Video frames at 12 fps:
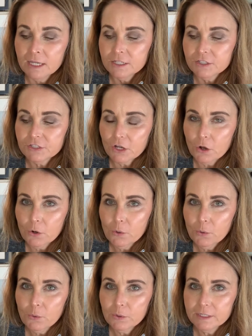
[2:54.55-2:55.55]

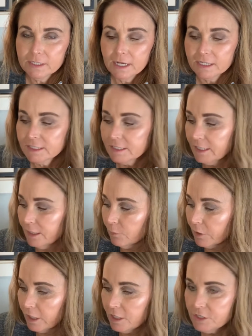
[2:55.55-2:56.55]
So next thing we're
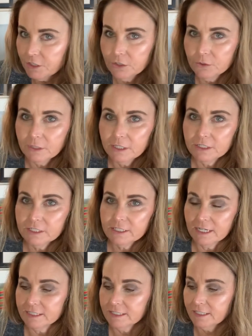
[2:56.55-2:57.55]
gonna do is
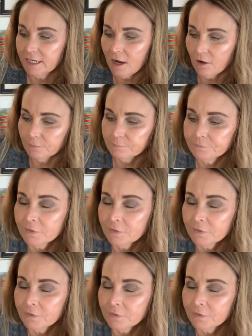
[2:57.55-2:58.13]
test it out.